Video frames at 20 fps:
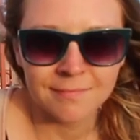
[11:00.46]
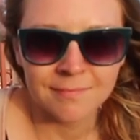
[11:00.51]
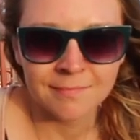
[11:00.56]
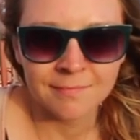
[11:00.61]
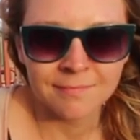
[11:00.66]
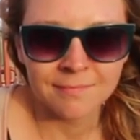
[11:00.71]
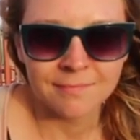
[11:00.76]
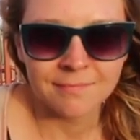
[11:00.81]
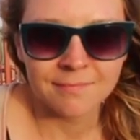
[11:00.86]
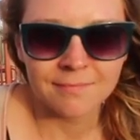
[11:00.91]

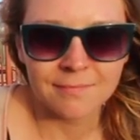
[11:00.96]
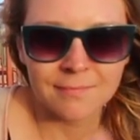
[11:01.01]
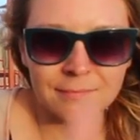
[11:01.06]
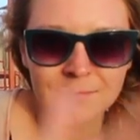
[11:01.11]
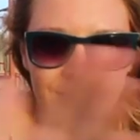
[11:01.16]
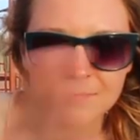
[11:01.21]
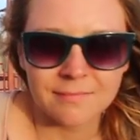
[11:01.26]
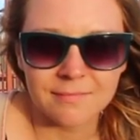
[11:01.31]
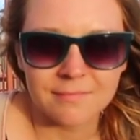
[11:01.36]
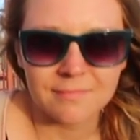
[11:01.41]

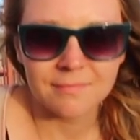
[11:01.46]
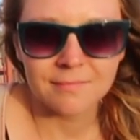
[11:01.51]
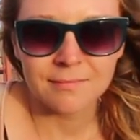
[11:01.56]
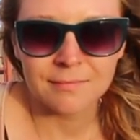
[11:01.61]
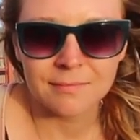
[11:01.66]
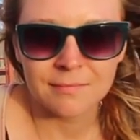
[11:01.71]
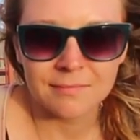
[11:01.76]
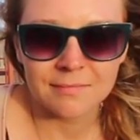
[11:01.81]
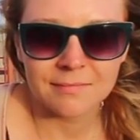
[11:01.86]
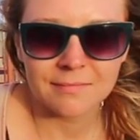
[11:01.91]

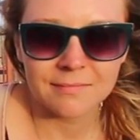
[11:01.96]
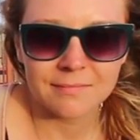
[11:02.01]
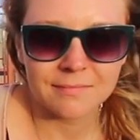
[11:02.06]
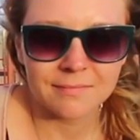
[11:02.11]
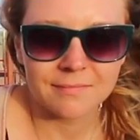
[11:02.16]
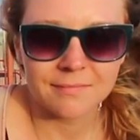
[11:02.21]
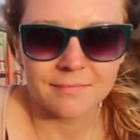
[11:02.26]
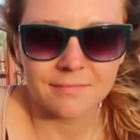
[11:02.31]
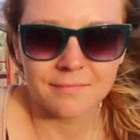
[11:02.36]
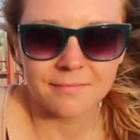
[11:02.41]

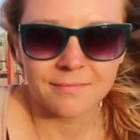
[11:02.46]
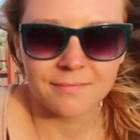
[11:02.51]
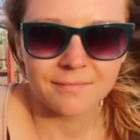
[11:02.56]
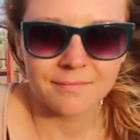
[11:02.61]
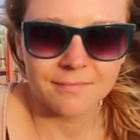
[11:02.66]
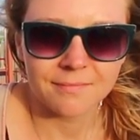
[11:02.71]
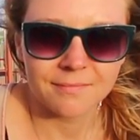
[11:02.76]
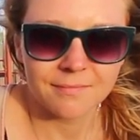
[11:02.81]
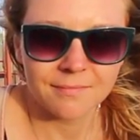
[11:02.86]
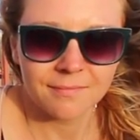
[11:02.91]

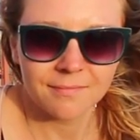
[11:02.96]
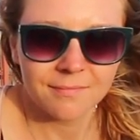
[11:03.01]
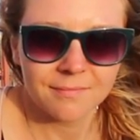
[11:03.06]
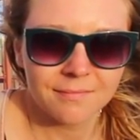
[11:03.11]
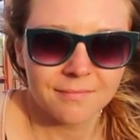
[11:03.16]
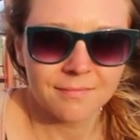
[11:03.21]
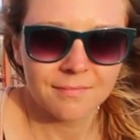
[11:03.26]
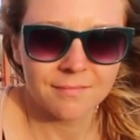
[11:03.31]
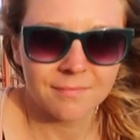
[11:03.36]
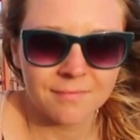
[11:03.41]

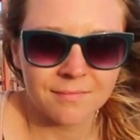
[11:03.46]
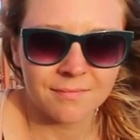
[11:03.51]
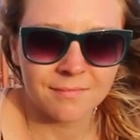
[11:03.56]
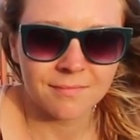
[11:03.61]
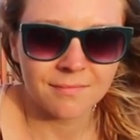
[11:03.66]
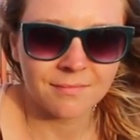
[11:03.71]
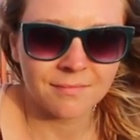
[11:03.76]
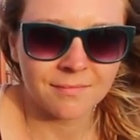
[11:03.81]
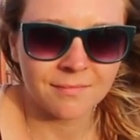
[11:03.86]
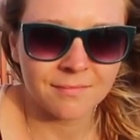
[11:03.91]

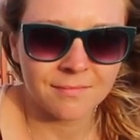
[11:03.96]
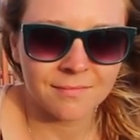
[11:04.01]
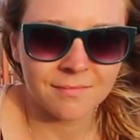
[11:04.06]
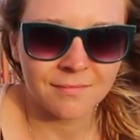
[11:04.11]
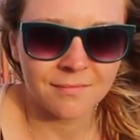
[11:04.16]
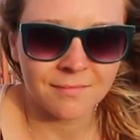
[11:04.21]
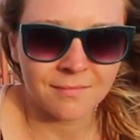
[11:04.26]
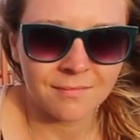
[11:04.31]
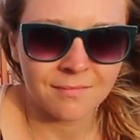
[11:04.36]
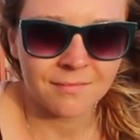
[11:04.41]

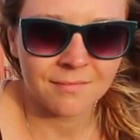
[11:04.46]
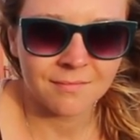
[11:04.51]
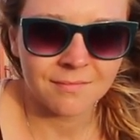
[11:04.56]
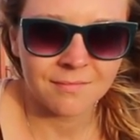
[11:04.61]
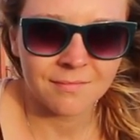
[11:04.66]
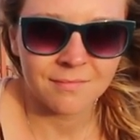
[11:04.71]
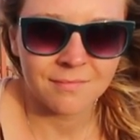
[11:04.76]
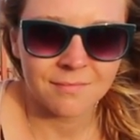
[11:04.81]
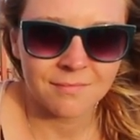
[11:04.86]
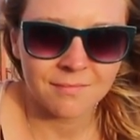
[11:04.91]

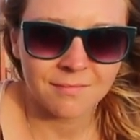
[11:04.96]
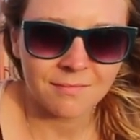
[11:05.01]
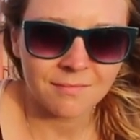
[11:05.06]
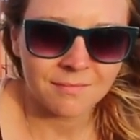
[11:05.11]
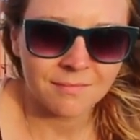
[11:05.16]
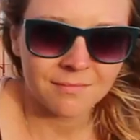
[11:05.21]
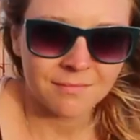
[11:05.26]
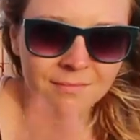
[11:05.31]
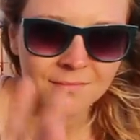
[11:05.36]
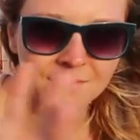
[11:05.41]

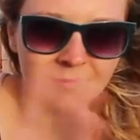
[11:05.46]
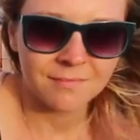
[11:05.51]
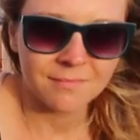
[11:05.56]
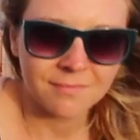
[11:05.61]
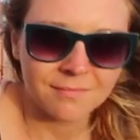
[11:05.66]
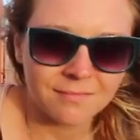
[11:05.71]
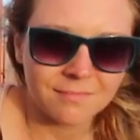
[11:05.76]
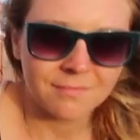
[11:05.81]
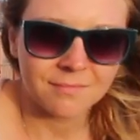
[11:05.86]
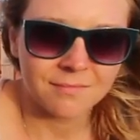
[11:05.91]

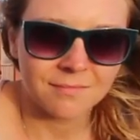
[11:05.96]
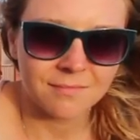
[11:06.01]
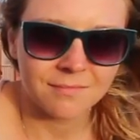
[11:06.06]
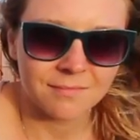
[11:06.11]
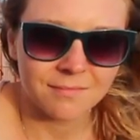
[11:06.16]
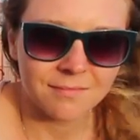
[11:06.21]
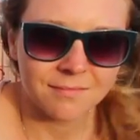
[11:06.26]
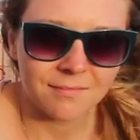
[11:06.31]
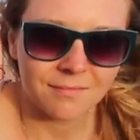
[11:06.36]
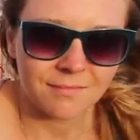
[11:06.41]

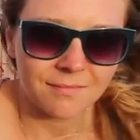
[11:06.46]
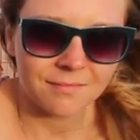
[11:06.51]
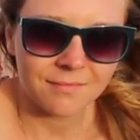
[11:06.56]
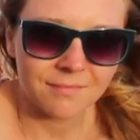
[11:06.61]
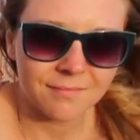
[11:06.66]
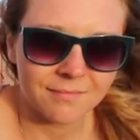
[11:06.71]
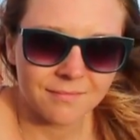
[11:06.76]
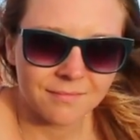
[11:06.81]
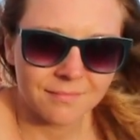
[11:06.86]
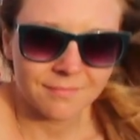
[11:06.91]

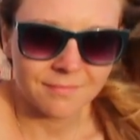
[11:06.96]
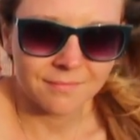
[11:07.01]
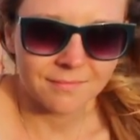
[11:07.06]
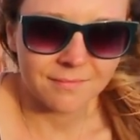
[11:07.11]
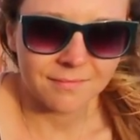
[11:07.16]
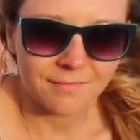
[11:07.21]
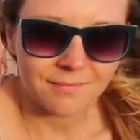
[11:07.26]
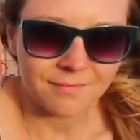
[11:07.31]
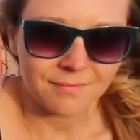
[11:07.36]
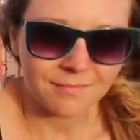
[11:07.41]

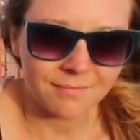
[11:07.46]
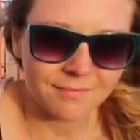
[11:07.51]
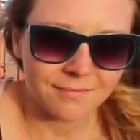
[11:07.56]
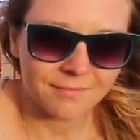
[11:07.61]
The person shown says nothing.